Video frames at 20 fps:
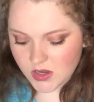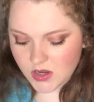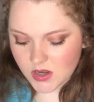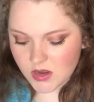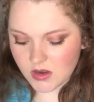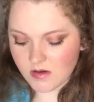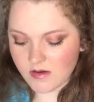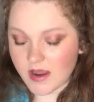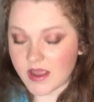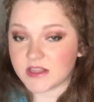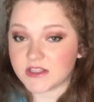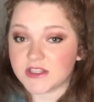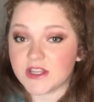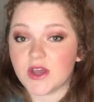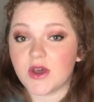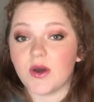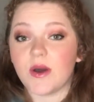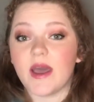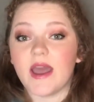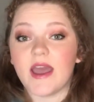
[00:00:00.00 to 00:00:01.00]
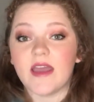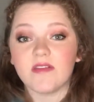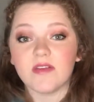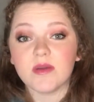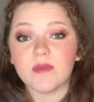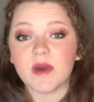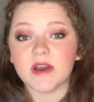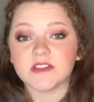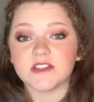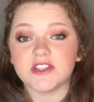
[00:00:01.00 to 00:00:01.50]
All right, so
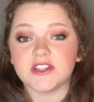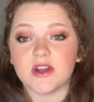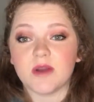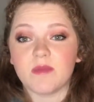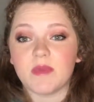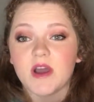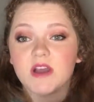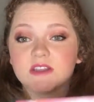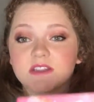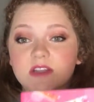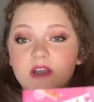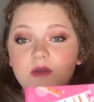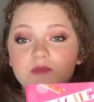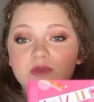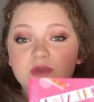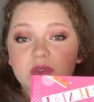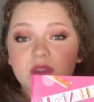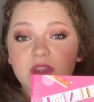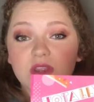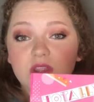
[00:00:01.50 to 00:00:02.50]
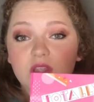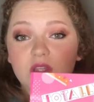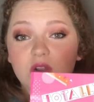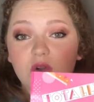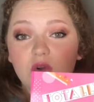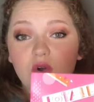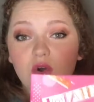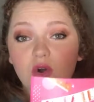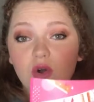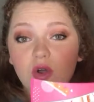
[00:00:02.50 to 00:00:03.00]
every BoxyCharm box comes with a
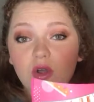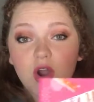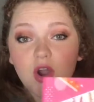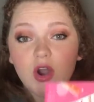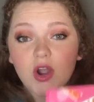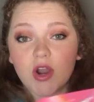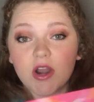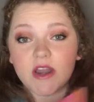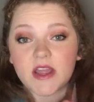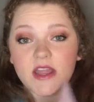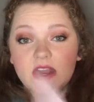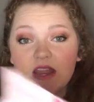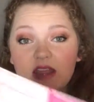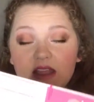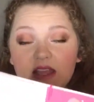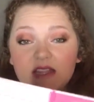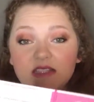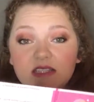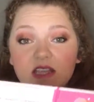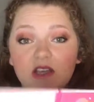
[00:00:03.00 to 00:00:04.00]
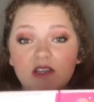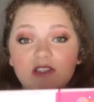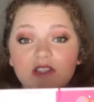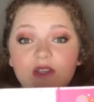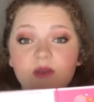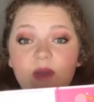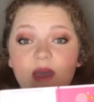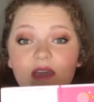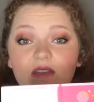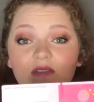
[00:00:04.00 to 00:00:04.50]
little card in it that tells
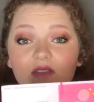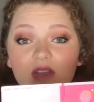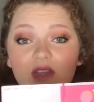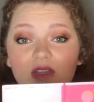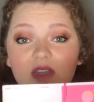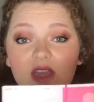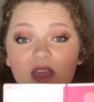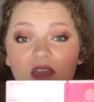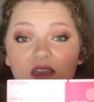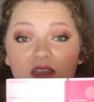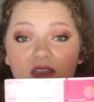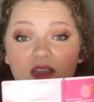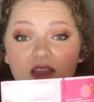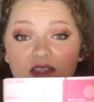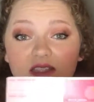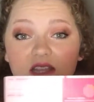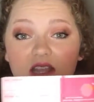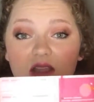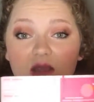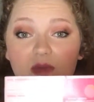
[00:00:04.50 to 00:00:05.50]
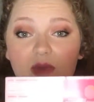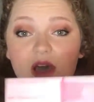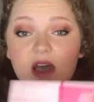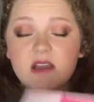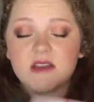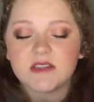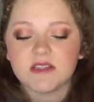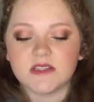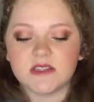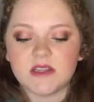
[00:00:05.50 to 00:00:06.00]
you everything that's in the
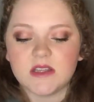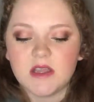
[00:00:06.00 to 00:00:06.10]
box.